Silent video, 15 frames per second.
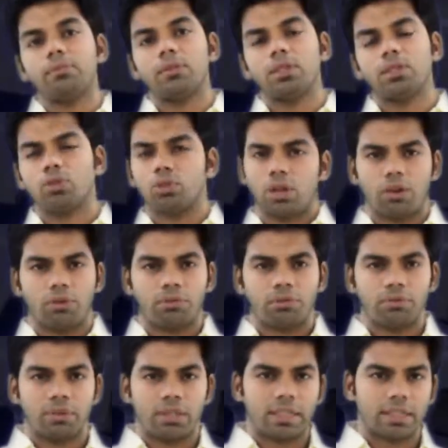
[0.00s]
So now
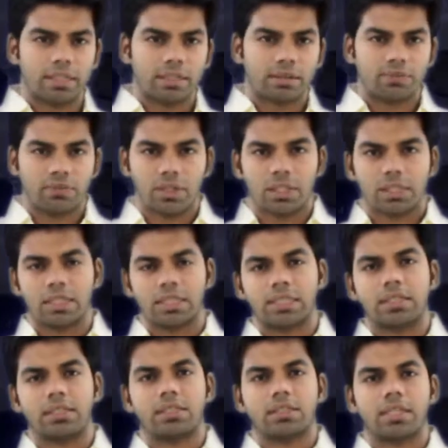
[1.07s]
let us first
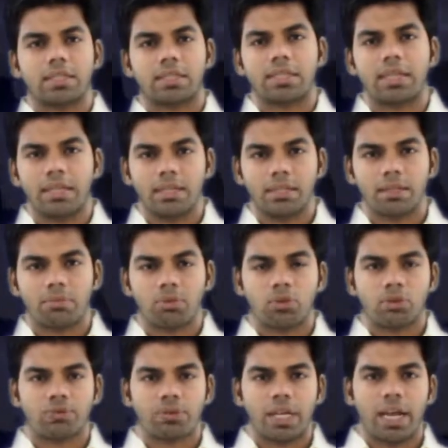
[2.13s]
consider this case.
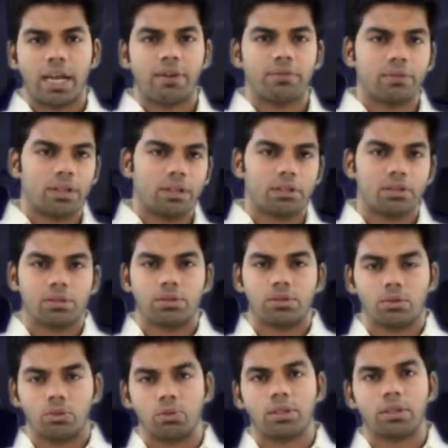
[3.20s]
Suppose we have a
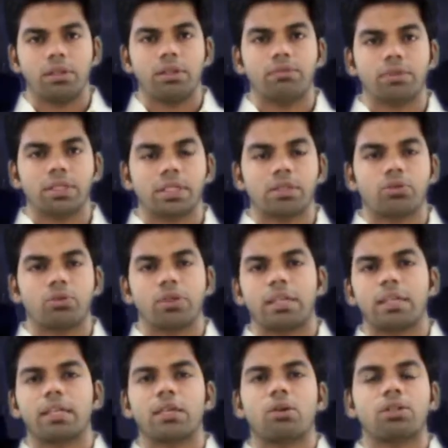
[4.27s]
rotor which is
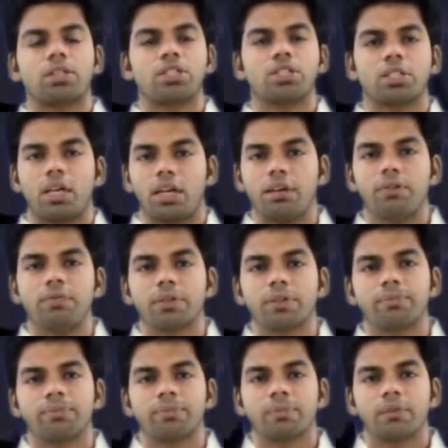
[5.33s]
rotating on a shaft
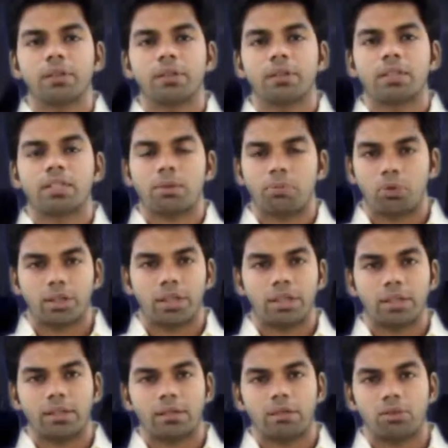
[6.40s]
supported
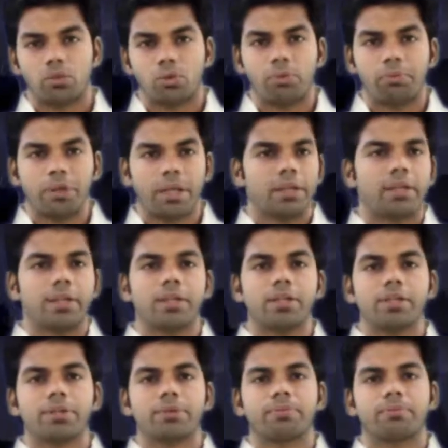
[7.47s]
in two
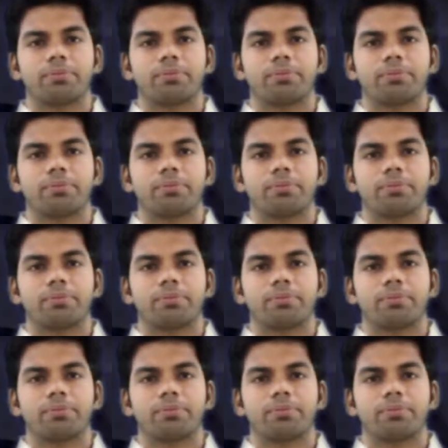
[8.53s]
bearings.